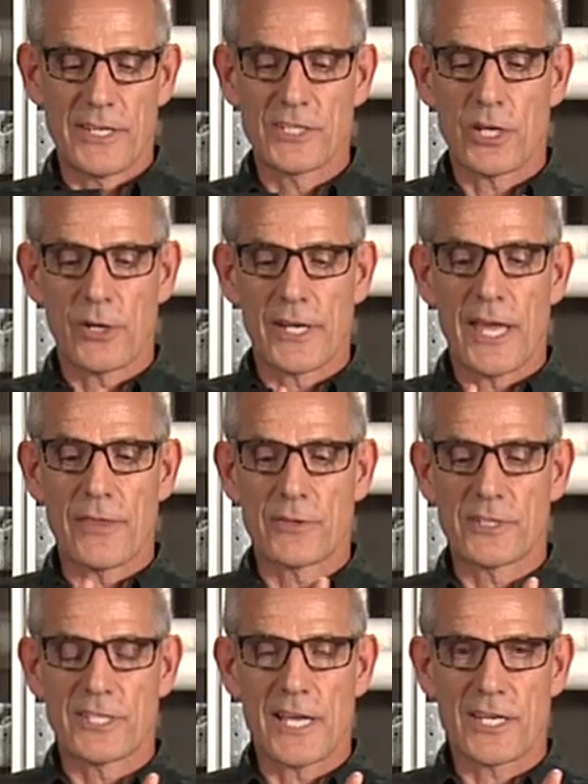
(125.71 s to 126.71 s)
These go
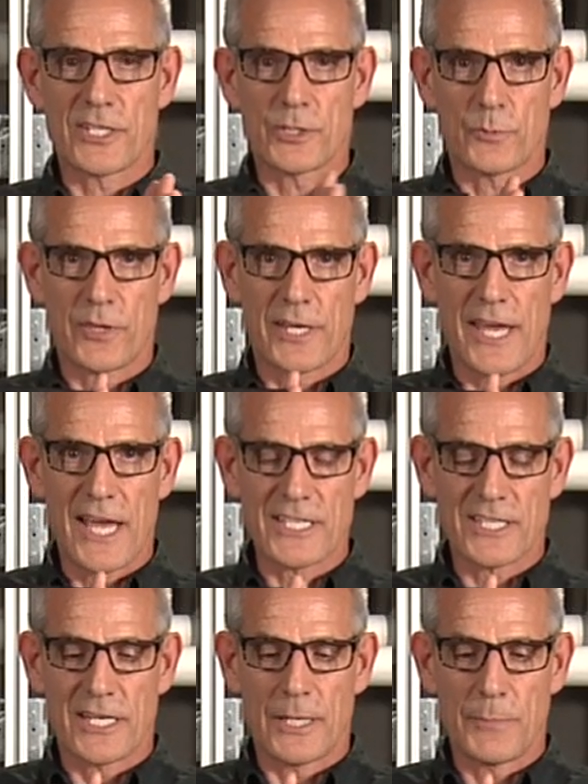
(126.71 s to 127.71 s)
together in sections with a
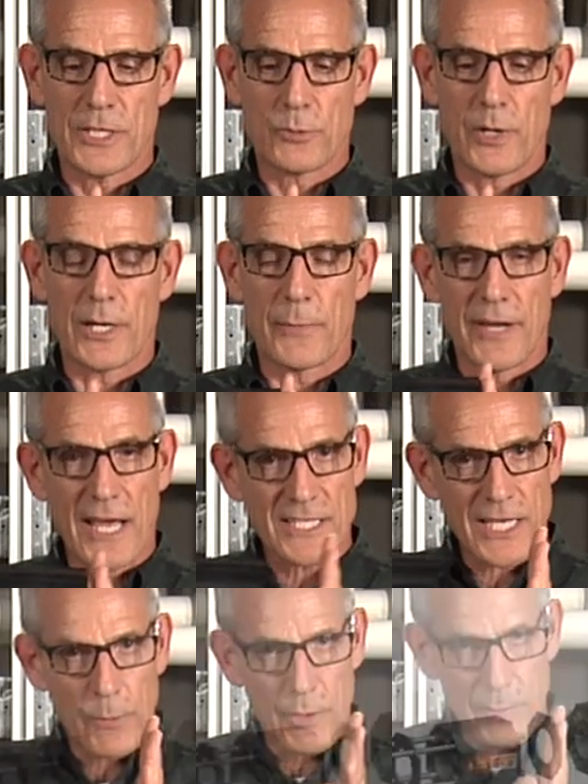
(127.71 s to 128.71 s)
gasket in between them, and
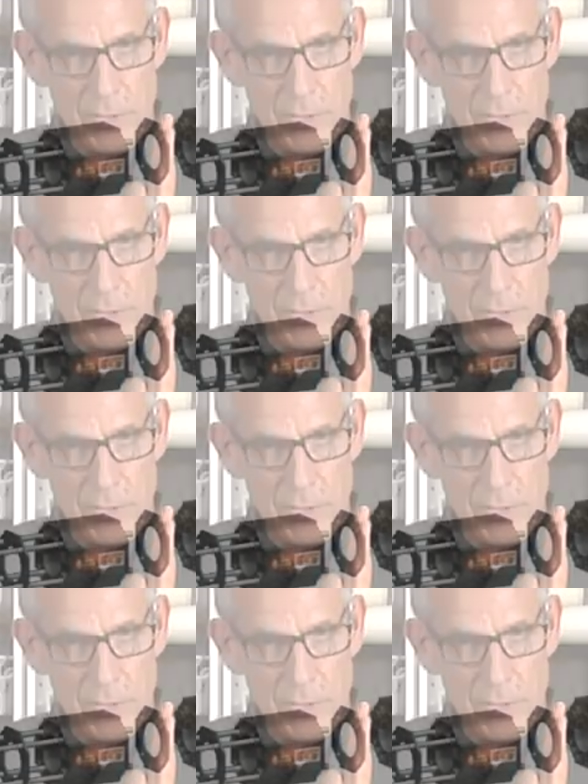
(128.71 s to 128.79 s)
that's how we